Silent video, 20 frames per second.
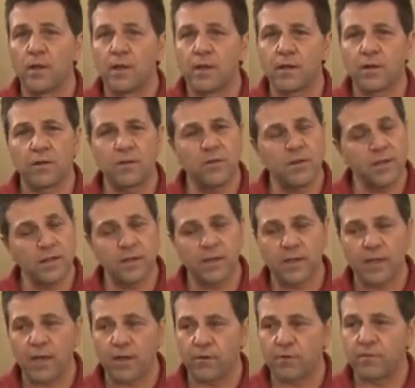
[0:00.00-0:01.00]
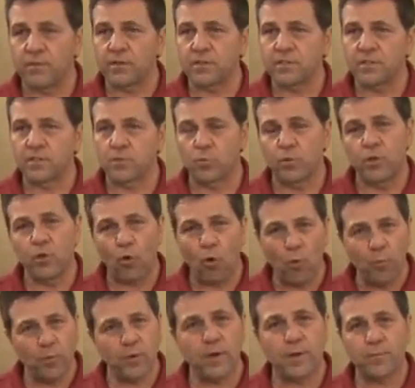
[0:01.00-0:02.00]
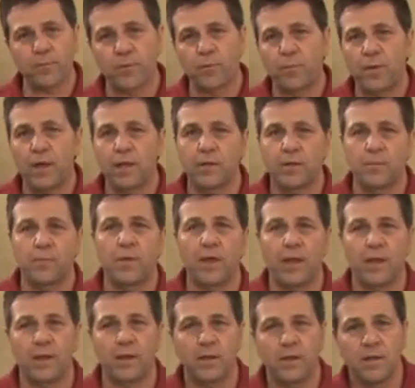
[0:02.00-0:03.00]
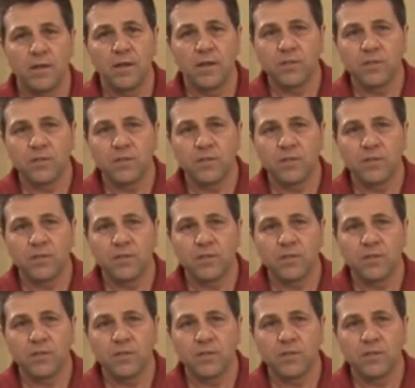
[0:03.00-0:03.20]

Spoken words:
And a good indicator of this is when you open up the pellet bag,